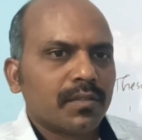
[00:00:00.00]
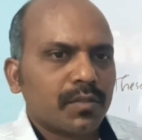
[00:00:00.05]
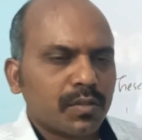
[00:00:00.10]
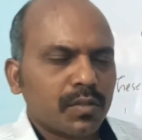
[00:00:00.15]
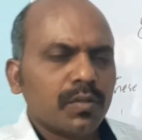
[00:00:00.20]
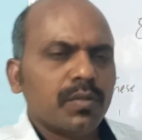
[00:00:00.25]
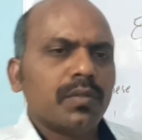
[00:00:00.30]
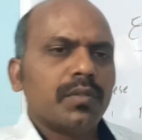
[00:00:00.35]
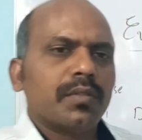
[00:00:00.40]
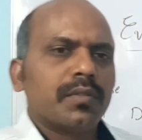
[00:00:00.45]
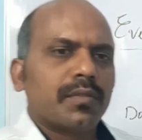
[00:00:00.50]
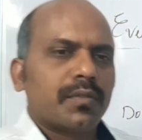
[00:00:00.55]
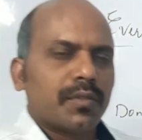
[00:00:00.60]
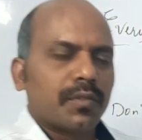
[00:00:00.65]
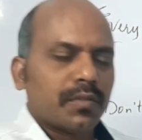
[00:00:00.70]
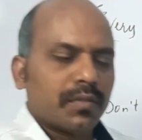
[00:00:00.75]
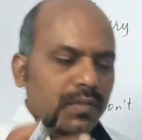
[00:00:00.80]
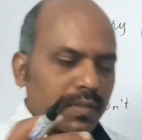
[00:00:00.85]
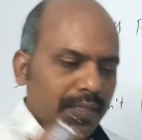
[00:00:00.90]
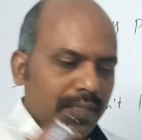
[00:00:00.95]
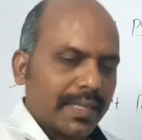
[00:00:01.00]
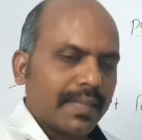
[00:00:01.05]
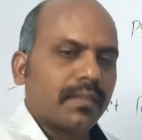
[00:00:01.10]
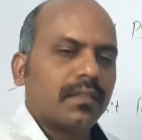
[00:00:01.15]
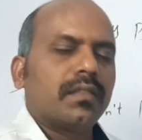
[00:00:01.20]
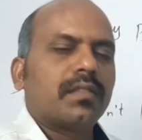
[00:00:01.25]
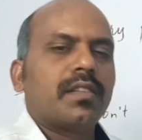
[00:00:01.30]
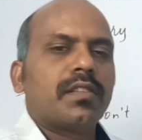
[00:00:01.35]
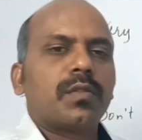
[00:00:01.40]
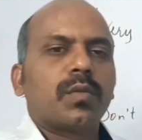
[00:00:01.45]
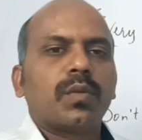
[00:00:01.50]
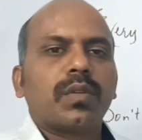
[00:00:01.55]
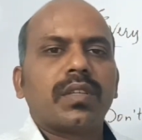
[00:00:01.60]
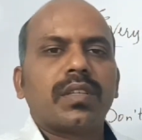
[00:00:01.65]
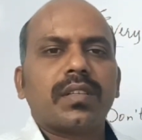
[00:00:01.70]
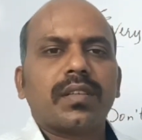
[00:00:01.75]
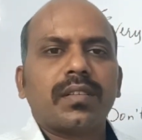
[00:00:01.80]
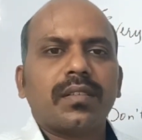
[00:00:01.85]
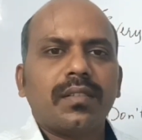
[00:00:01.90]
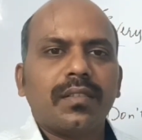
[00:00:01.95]
So don't get the
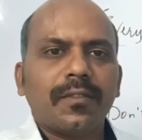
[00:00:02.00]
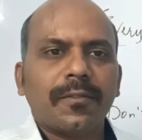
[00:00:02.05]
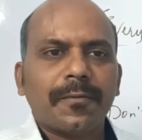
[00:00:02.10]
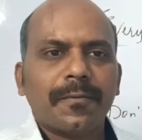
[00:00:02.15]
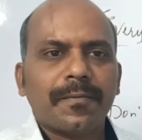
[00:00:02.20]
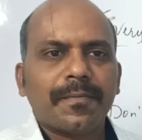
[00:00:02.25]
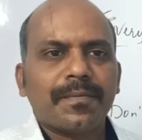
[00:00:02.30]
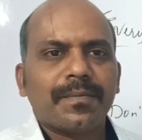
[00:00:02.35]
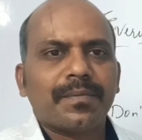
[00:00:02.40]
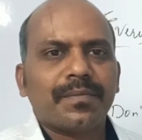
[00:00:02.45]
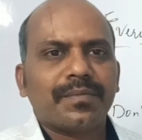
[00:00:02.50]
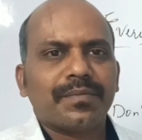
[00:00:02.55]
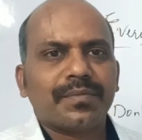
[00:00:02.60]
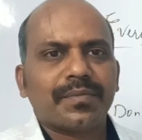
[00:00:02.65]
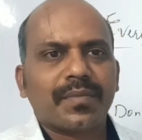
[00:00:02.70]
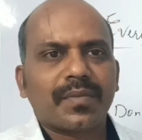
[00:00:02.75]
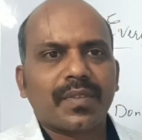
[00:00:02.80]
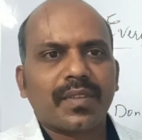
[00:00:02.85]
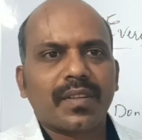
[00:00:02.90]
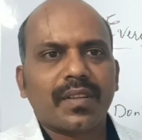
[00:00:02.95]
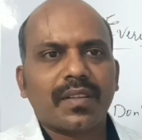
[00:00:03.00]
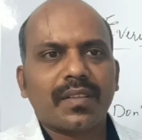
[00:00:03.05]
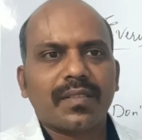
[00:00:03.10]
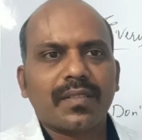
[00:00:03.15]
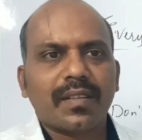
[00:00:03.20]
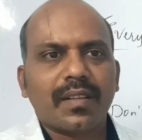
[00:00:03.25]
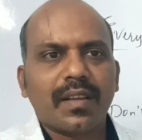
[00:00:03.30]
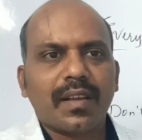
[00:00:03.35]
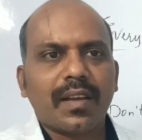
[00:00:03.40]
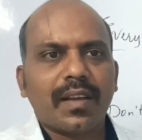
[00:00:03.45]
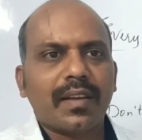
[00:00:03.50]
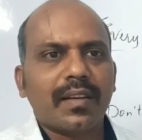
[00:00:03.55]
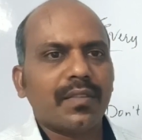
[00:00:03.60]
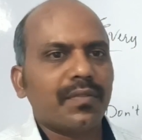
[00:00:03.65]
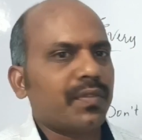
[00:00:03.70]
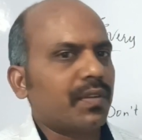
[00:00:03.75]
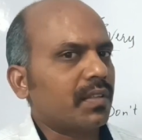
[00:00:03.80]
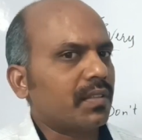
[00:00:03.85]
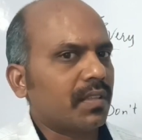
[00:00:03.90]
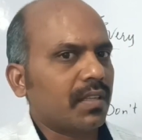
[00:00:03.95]
situation,
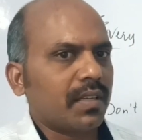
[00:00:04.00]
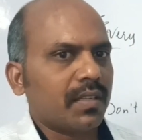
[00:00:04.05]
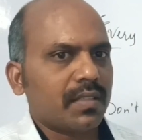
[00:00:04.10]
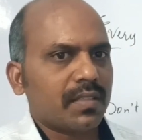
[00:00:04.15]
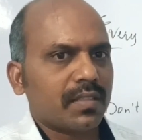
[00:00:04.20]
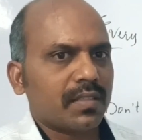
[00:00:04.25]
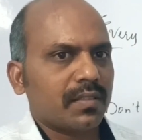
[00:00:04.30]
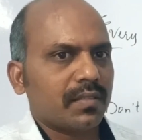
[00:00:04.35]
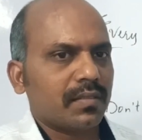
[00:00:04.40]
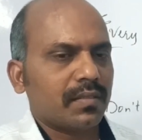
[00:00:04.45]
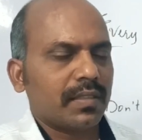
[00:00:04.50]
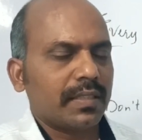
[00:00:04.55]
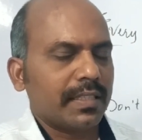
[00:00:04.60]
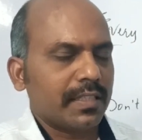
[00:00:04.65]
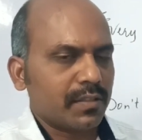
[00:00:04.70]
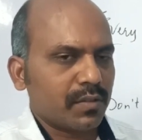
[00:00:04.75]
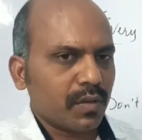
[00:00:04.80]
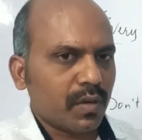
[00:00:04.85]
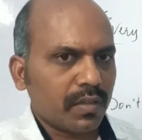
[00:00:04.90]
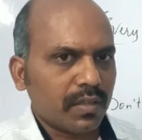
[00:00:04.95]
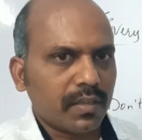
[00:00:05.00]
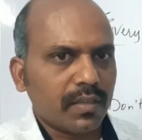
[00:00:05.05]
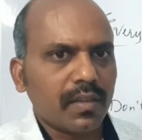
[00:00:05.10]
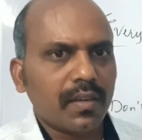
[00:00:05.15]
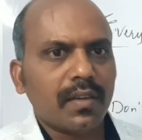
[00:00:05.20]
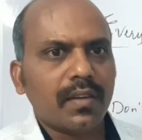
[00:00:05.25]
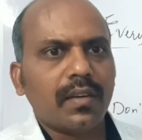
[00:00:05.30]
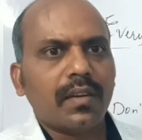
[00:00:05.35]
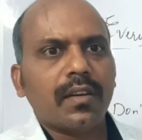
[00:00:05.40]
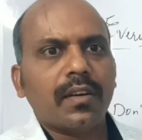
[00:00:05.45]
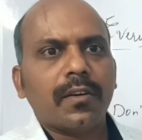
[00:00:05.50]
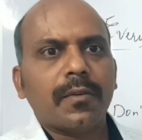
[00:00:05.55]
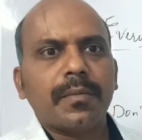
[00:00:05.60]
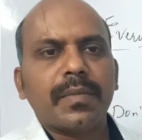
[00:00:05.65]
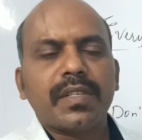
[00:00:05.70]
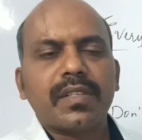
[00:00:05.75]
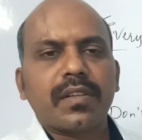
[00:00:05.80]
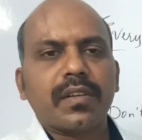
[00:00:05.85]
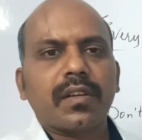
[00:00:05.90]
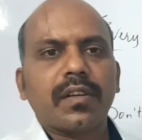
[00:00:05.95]
and for that it is not at all a
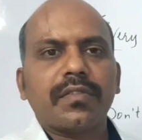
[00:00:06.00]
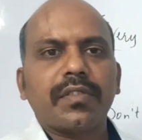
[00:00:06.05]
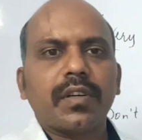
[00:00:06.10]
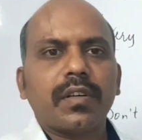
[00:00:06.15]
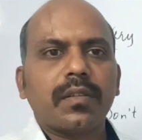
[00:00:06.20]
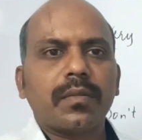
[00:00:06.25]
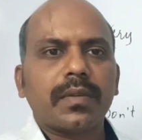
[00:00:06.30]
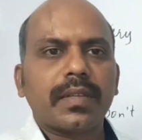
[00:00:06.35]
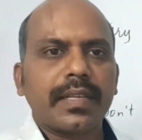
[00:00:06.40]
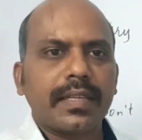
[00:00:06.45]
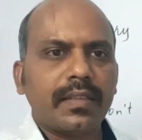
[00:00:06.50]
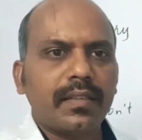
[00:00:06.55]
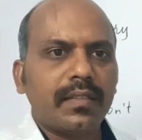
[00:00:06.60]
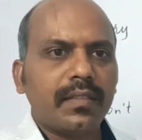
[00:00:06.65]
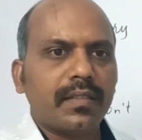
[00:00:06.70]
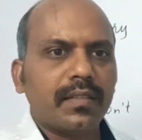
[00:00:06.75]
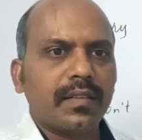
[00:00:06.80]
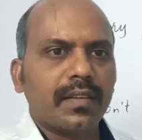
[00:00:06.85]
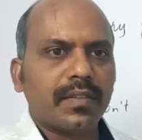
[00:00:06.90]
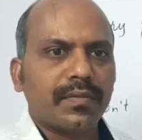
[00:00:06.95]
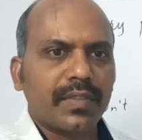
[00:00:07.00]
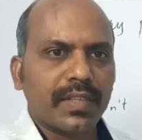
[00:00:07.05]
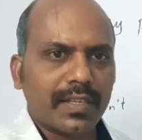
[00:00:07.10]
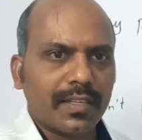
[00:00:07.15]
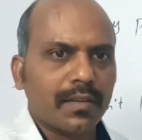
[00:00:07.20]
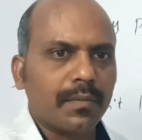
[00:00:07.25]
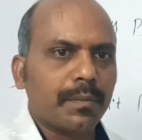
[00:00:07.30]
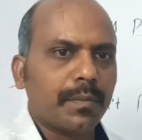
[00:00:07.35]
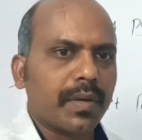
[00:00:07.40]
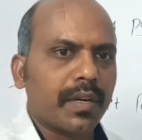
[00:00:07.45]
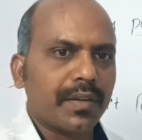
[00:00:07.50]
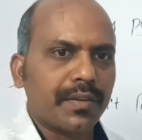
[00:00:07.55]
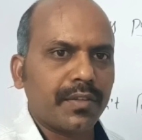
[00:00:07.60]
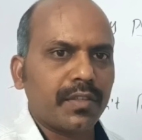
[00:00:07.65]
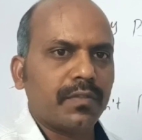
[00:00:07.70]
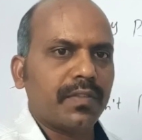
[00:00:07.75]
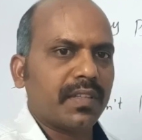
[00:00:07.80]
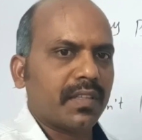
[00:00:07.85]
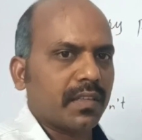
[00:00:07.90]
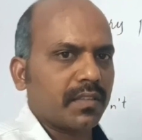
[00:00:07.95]
mistake of a kid if they compare
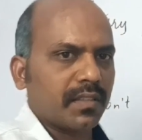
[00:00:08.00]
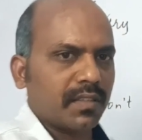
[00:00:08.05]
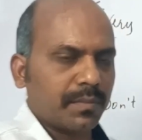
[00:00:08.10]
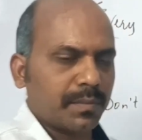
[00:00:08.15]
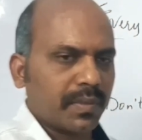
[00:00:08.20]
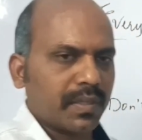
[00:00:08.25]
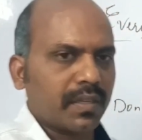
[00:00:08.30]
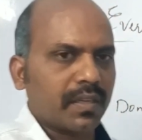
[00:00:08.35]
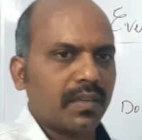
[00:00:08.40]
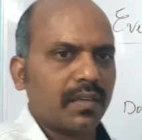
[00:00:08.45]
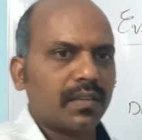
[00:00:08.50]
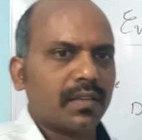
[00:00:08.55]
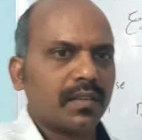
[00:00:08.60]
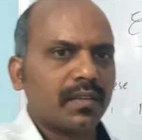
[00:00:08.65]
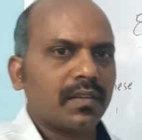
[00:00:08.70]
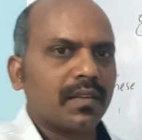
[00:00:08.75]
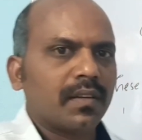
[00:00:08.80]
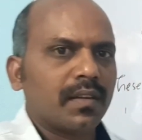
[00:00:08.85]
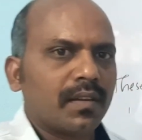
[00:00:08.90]
you with other parent.